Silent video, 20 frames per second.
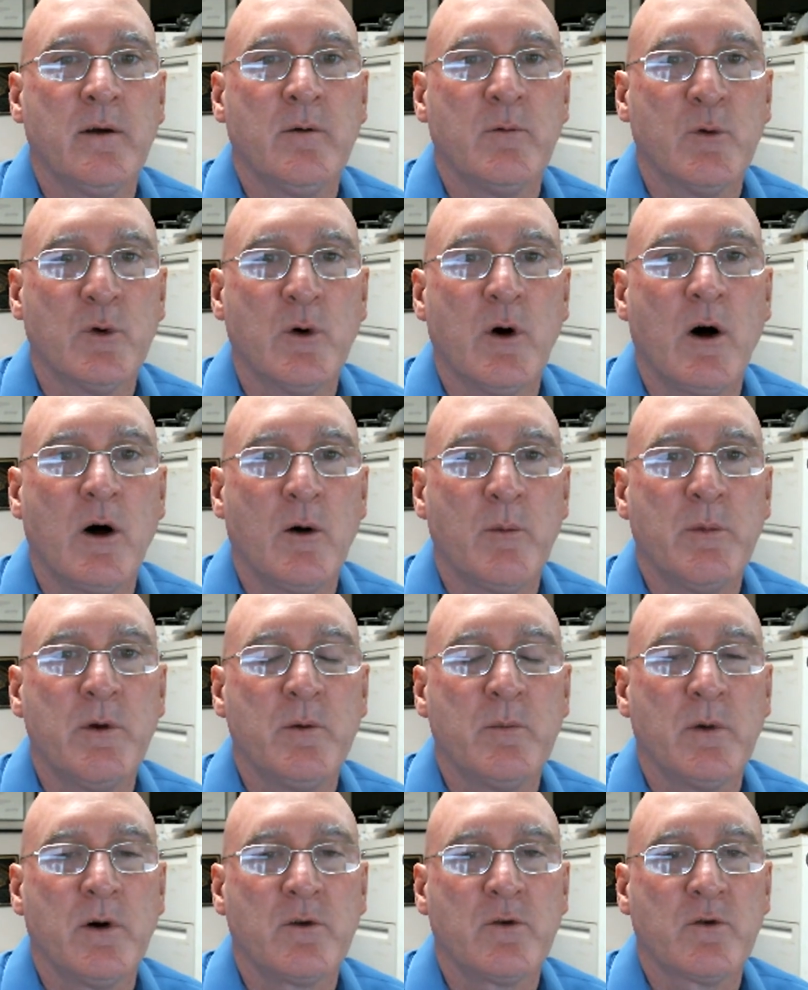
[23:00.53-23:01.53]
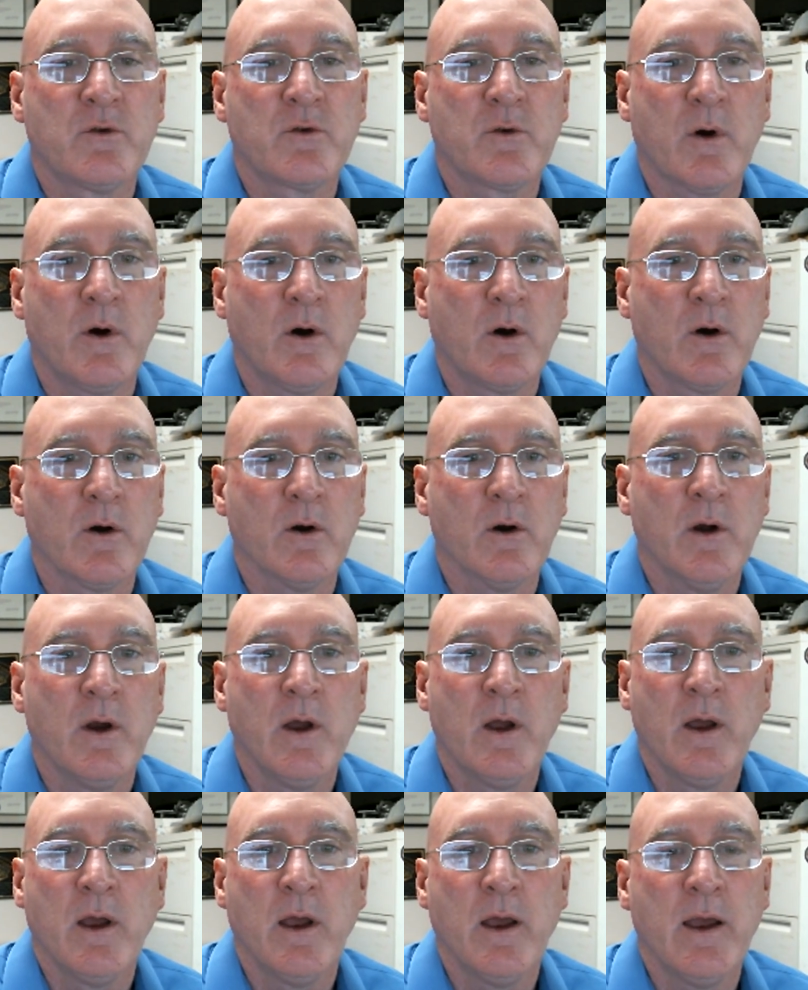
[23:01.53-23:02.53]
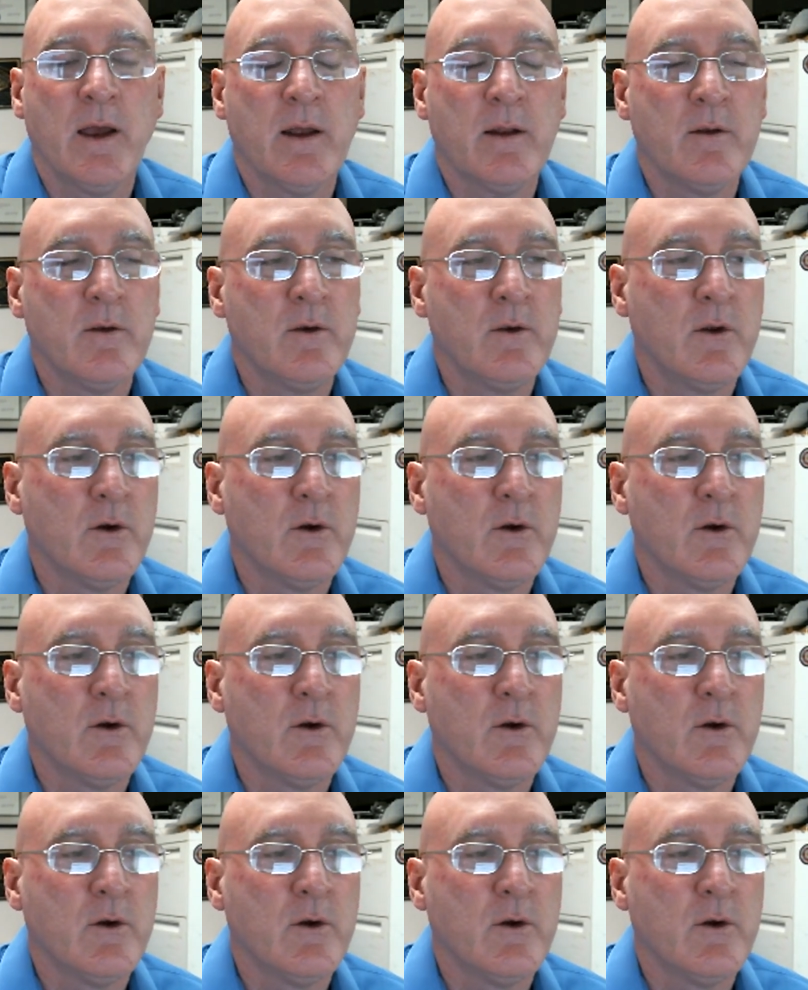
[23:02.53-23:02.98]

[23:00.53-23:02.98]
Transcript: we'll all be much stronger. And,